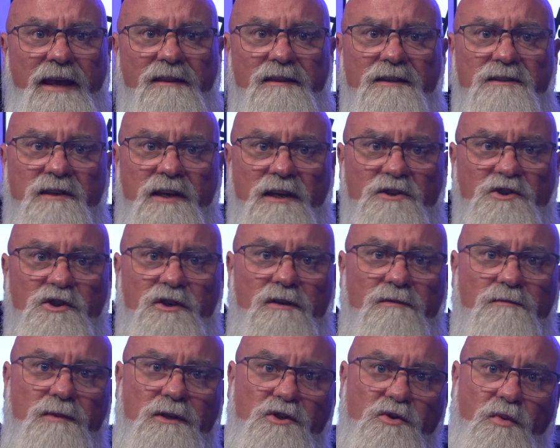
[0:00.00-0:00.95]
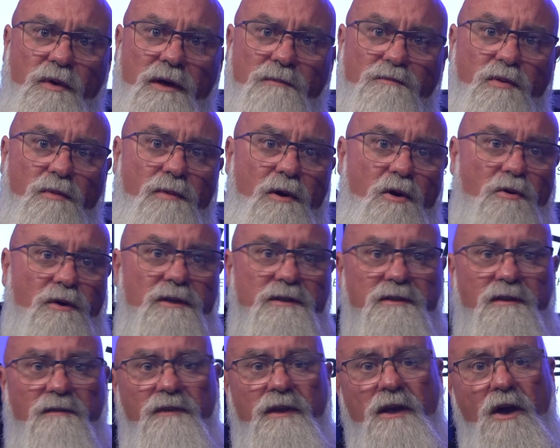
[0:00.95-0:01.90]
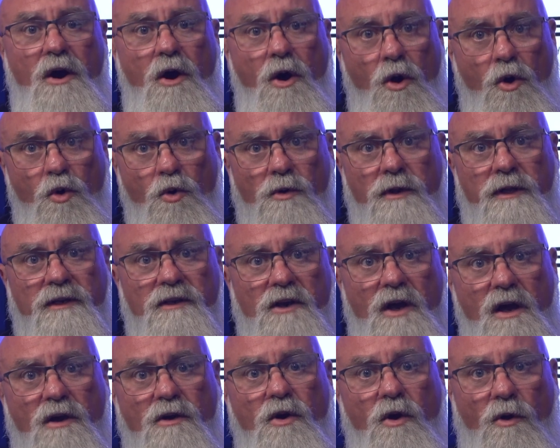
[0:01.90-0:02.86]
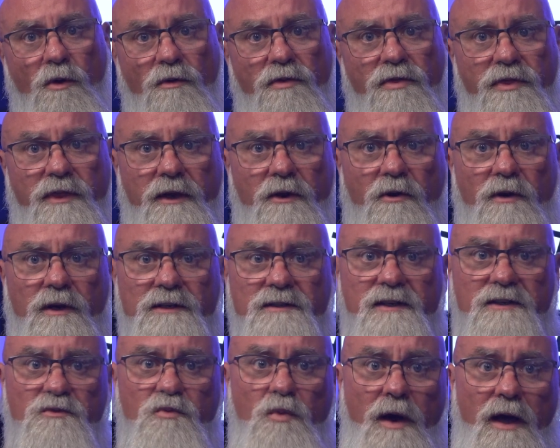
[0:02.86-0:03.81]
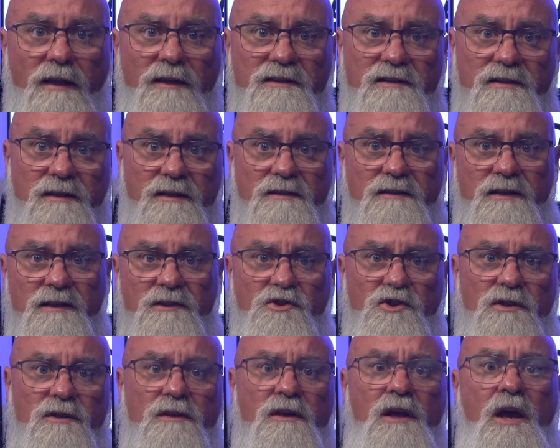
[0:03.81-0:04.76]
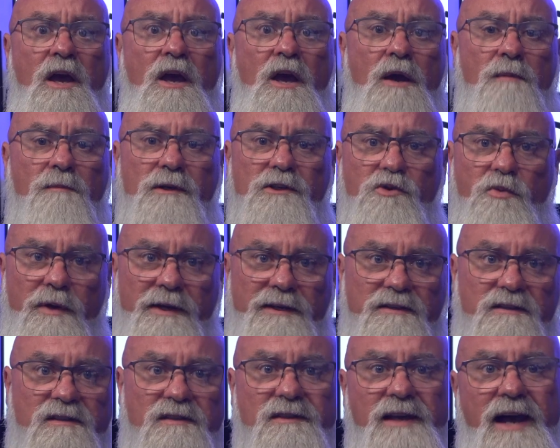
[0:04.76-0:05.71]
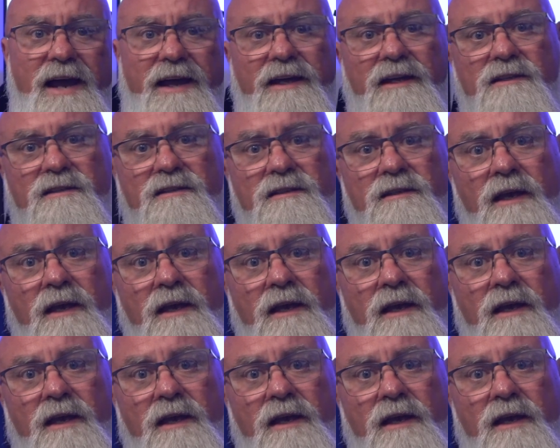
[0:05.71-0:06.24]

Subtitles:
the tension between proponents of the old and young earth theories, as well as the tension between science